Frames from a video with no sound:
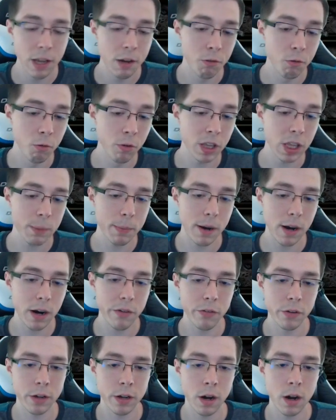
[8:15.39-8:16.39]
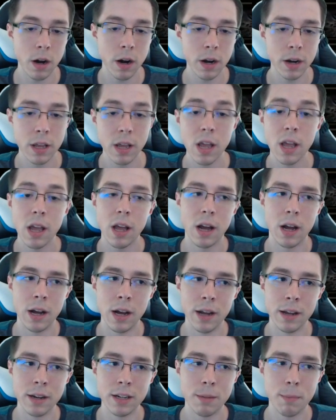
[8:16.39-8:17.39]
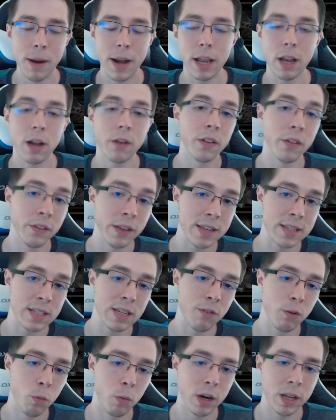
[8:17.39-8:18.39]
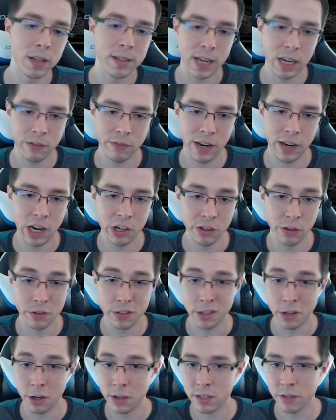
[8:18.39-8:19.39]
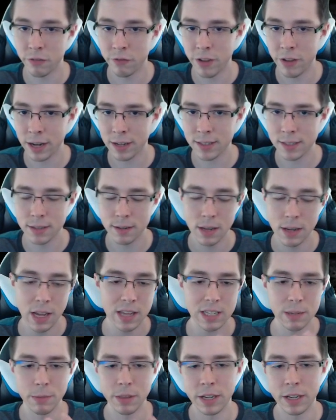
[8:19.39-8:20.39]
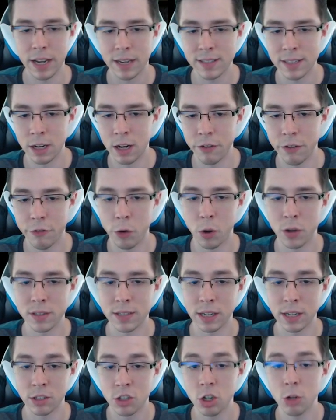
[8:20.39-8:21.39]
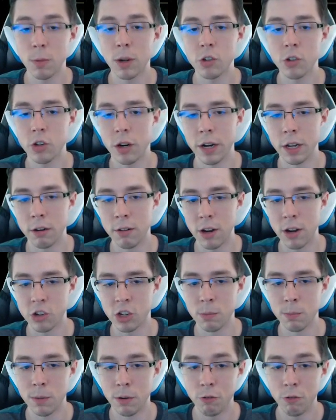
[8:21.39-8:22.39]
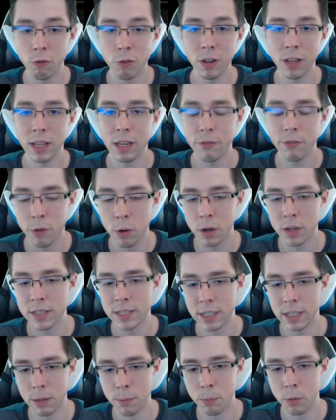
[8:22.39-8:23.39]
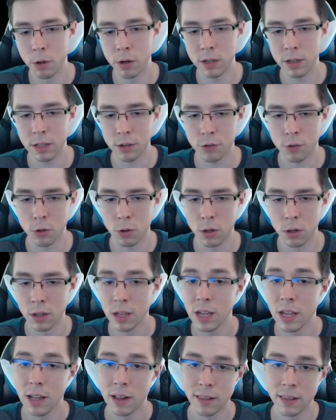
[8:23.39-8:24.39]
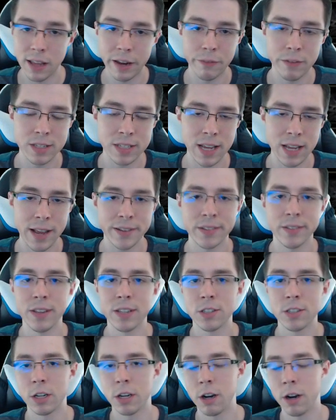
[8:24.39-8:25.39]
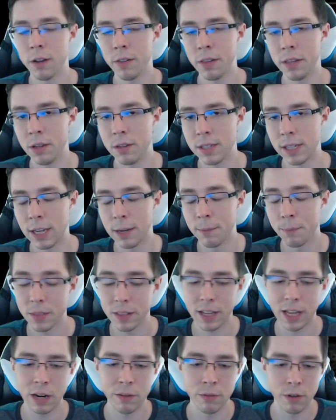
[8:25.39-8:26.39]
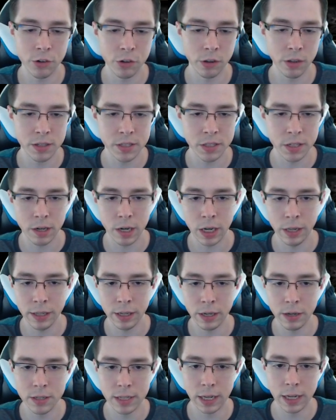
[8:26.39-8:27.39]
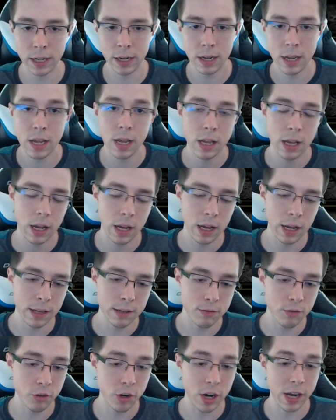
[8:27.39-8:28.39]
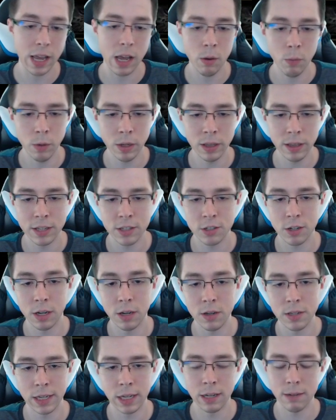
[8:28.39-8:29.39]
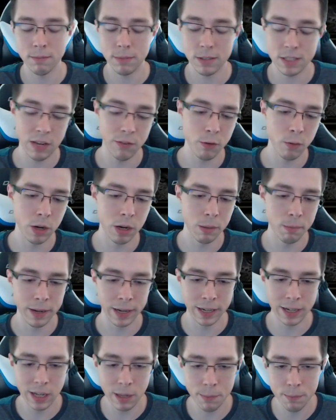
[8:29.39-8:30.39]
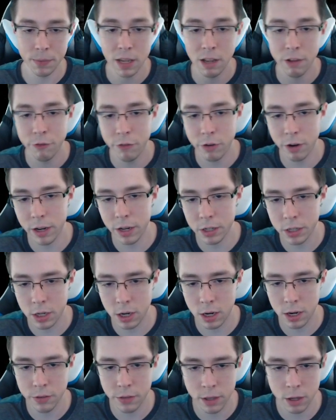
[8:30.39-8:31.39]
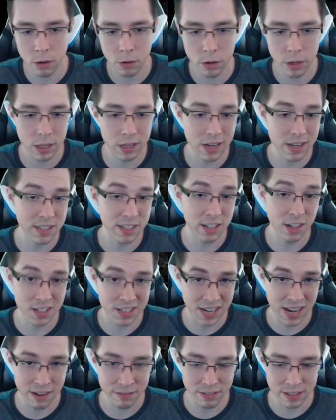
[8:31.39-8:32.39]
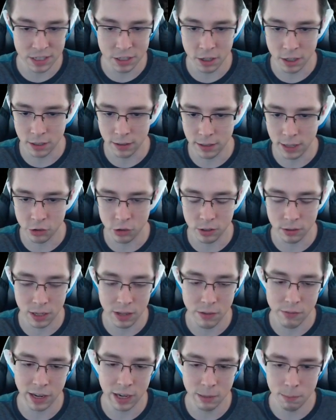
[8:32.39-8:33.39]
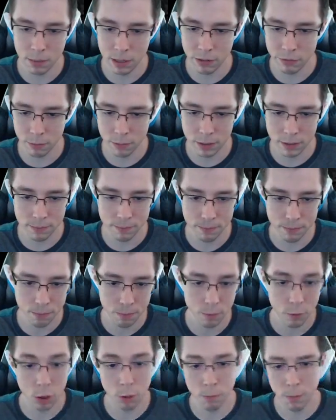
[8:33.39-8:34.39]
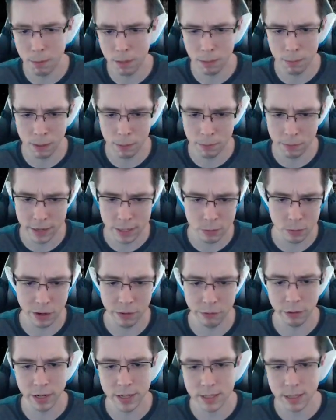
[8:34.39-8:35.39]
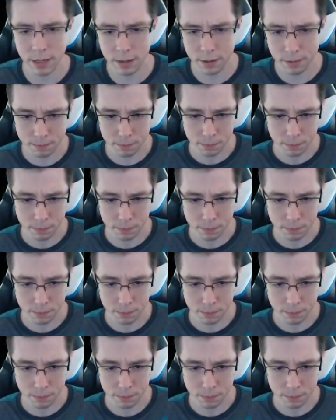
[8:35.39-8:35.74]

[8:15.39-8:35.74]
Really powerful card. Depending on the list, if you want to take advantage of those curse effects, some of the decks that aren't focusing too much on aggression but really focusing on board control, a lot of assassin lists are currently using it, a lot of archer lists are currently using it. Check out what lists are using it and see if you want to pick it up. Very good card though, it doesn't hurt to have these in your collection, giving it a B for me. Or maybe a B+, whatever I said.